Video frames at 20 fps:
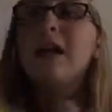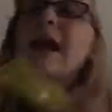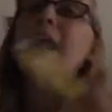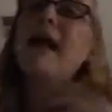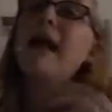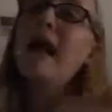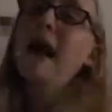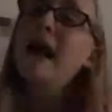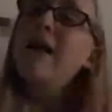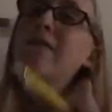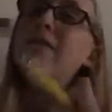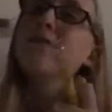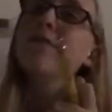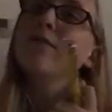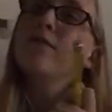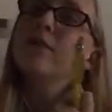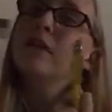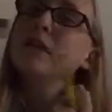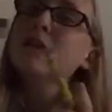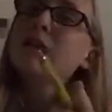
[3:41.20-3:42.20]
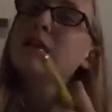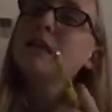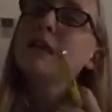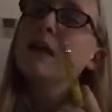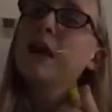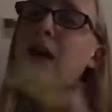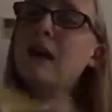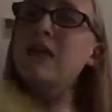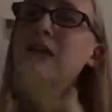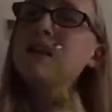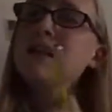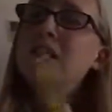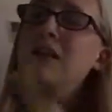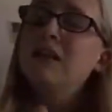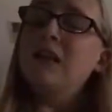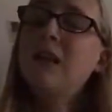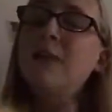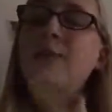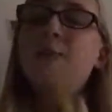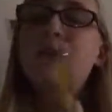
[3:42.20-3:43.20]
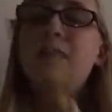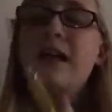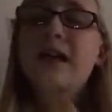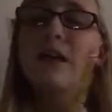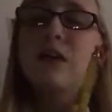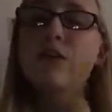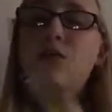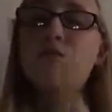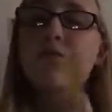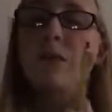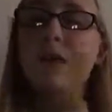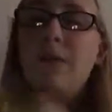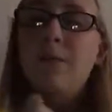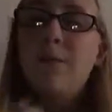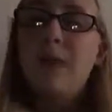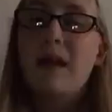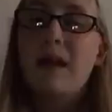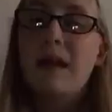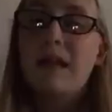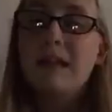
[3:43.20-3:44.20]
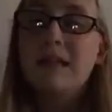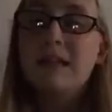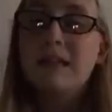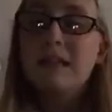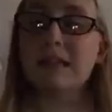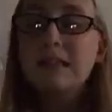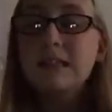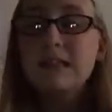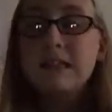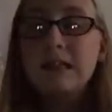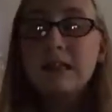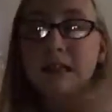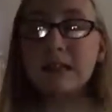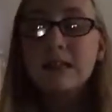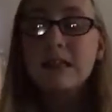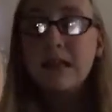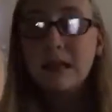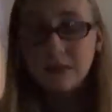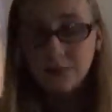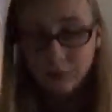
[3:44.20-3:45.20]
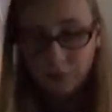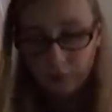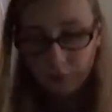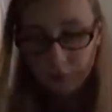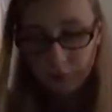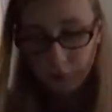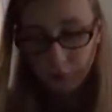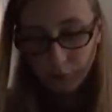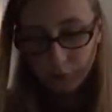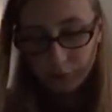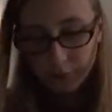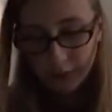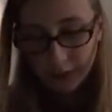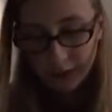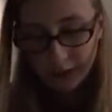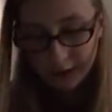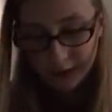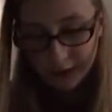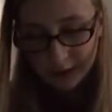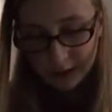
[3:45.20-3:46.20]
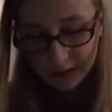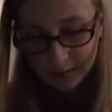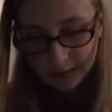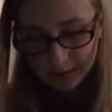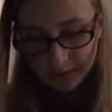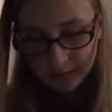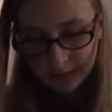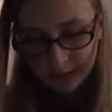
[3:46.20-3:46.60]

I have until Labor Day to get my license, because that's when school starts.